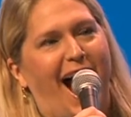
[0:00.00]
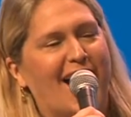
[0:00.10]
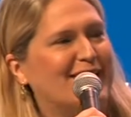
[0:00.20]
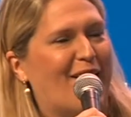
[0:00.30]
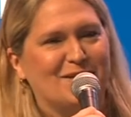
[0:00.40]

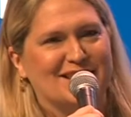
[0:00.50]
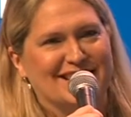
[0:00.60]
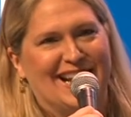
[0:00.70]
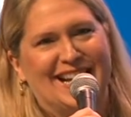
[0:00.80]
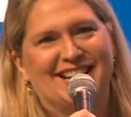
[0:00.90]
No, I'm
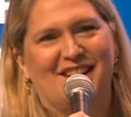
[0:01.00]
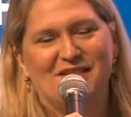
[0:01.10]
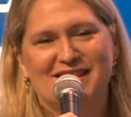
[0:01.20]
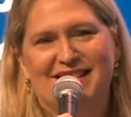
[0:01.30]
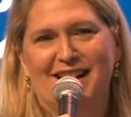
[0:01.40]
just kidding. I'm
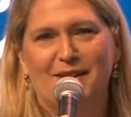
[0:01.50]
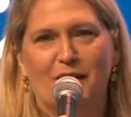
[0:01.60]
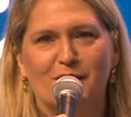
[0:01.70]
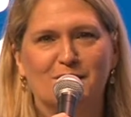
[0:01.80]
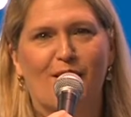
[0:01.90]
just kidding.
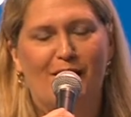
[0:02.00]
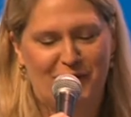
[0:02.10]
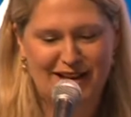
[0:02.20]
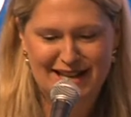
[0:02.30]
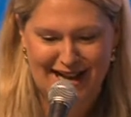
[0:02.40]
No, those are all
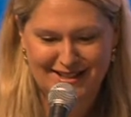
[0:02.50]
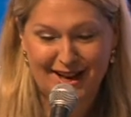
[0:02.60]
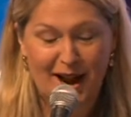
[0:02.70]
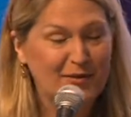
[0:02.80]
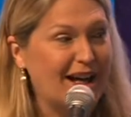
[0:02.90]

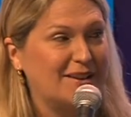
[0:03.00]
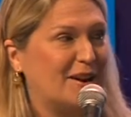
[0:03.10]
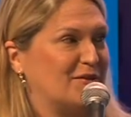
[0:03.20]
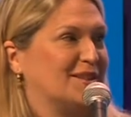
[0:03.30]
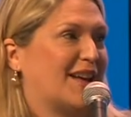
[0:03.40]
fantastic, and I'm glad
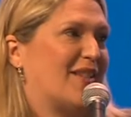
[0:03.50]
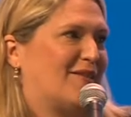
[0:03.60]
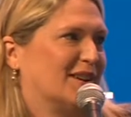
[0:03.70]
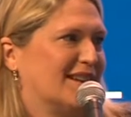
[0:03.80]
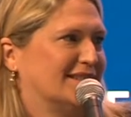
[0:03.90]
none of you said
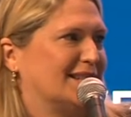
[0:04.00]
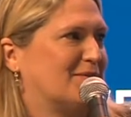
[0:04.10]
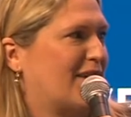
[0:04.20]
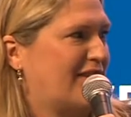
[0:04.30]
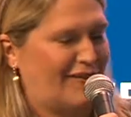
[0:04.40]
that one because that's
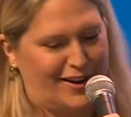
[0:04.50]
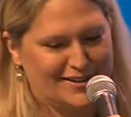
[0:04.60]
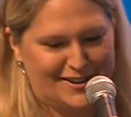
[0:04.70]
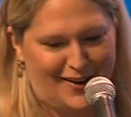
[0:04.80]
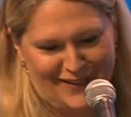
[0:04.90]
my favorite.
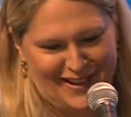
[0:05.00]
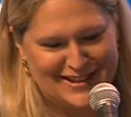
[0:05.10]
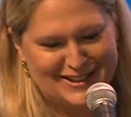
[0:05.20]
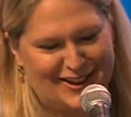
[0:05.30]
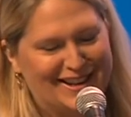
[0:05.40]
So
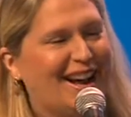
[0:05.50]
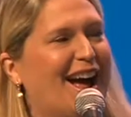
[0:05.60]
that's good.